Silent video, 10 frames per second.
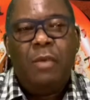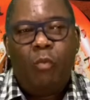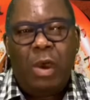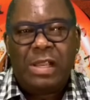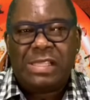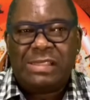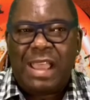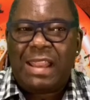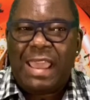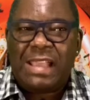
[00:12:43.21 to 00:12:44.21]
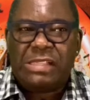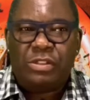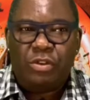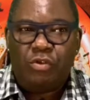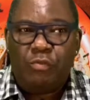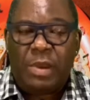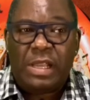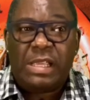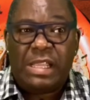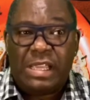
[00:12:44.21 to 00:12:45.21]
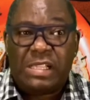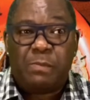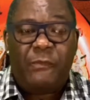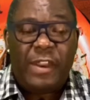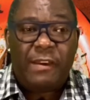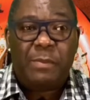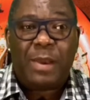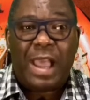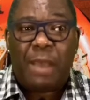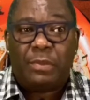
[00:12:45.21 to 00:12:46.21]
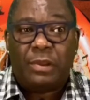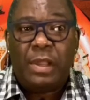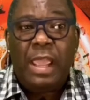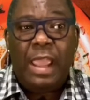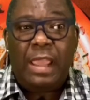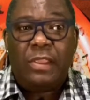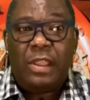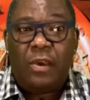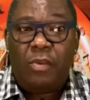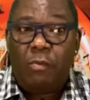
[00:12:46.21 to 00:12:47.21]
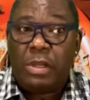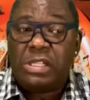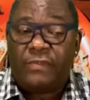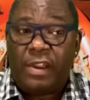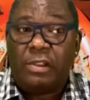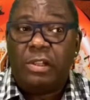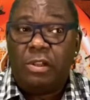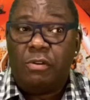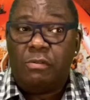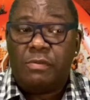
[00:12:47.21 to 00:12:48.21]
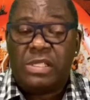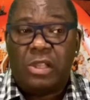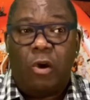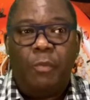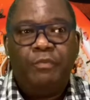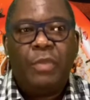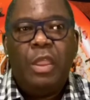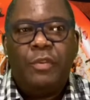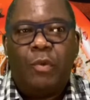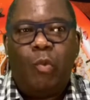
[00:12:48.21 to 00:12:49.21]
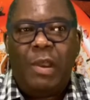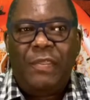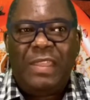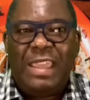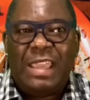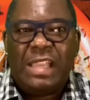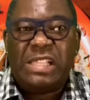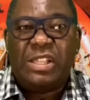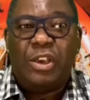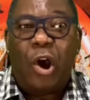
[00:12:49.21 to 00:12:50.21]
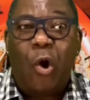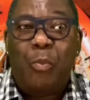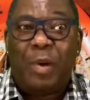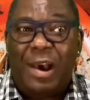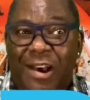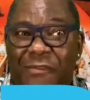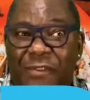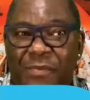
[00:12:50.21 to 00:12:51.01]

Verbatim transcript: One is not as new, but it is very popular, and the other one is fairly new. So, the one thing is GoPuff.